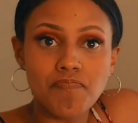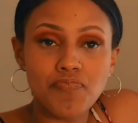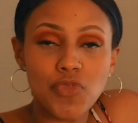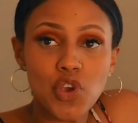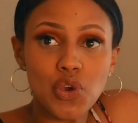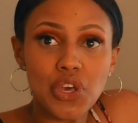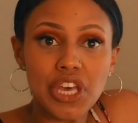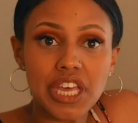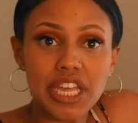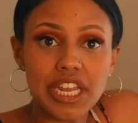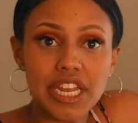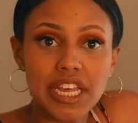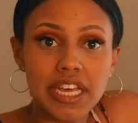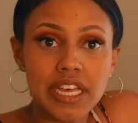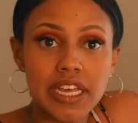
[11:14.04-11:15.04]
You
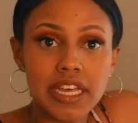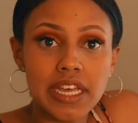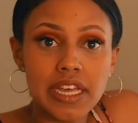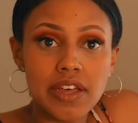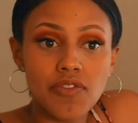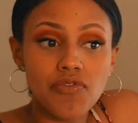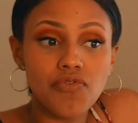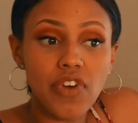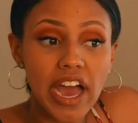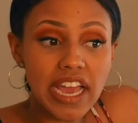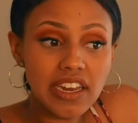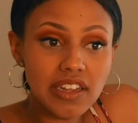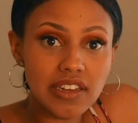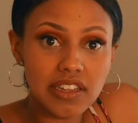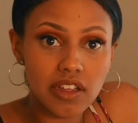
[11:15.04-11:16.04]
can
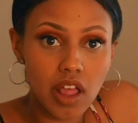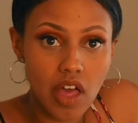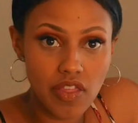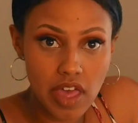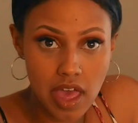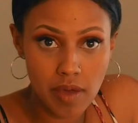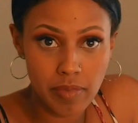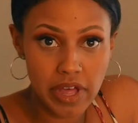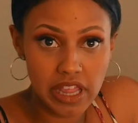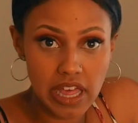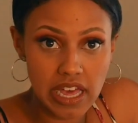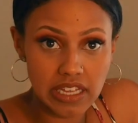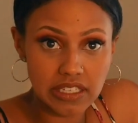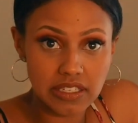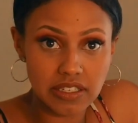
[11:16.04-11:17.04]
find a deal on the
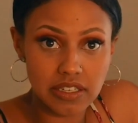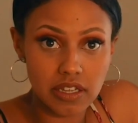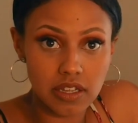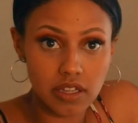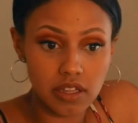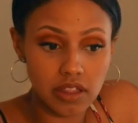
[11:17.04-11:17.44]
MLS,